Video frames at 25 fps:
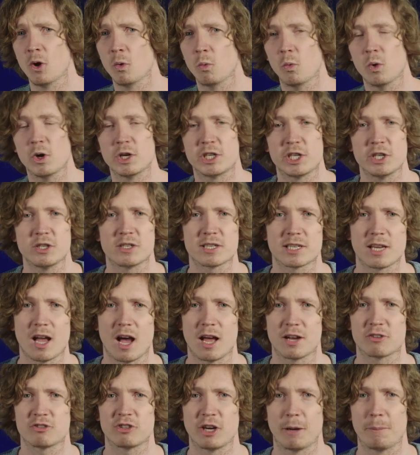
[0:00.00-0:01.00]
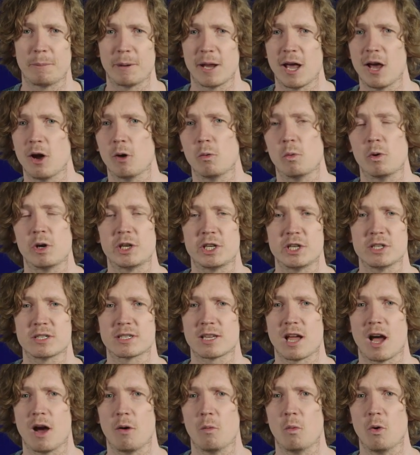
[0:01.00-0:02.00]
Would you start Trippier or would you
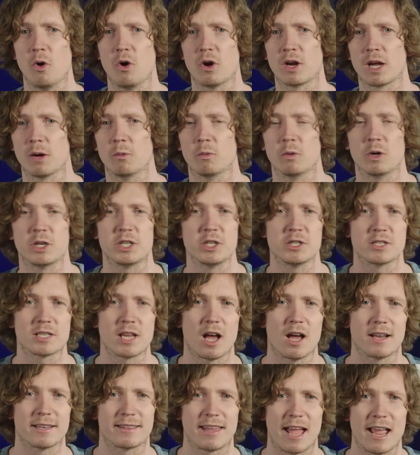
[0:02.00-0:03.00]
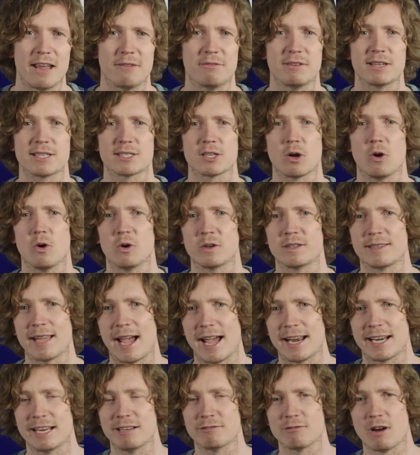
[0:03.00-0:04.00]
start Walker? Would you start Davis or
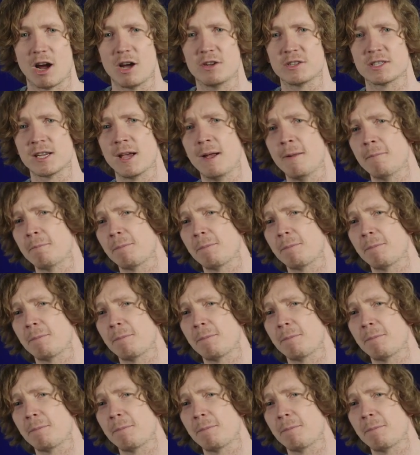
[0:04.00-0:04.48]
Danny Rose?